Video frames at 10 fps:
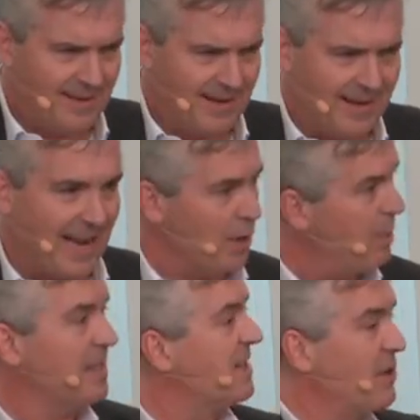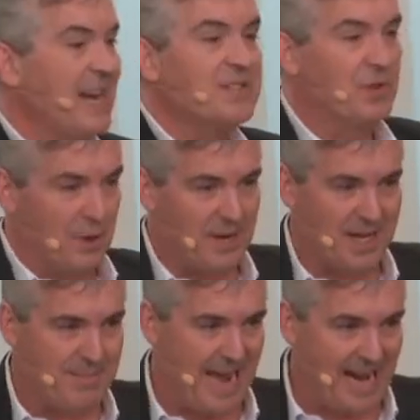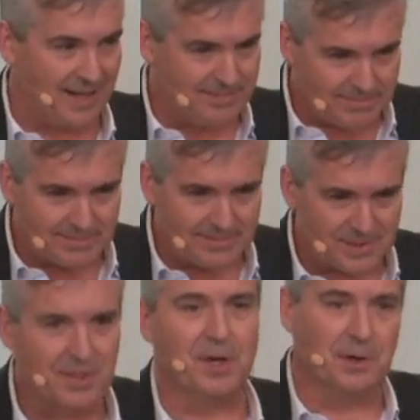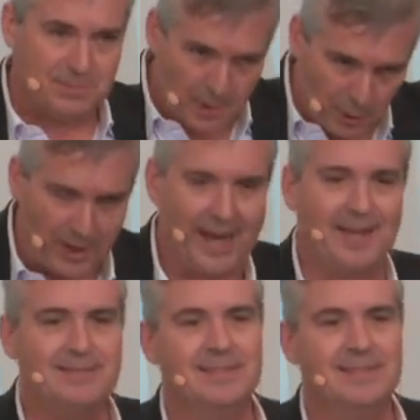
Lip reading: And nobody's ever asked for their money back. So, okay.